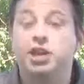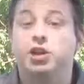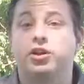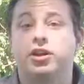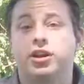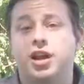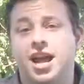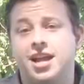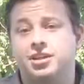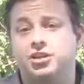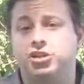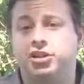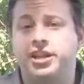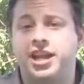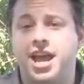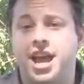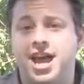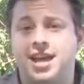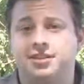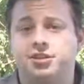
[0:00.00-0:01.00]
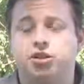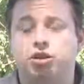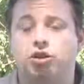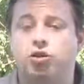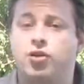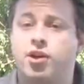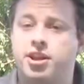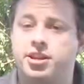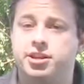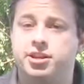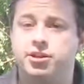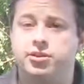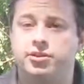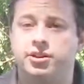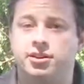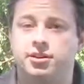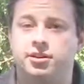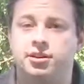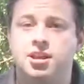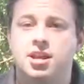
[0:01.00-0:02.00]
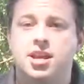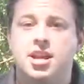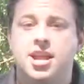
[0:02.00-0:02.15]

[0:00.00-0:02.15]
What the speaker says: you can actually ask your credit union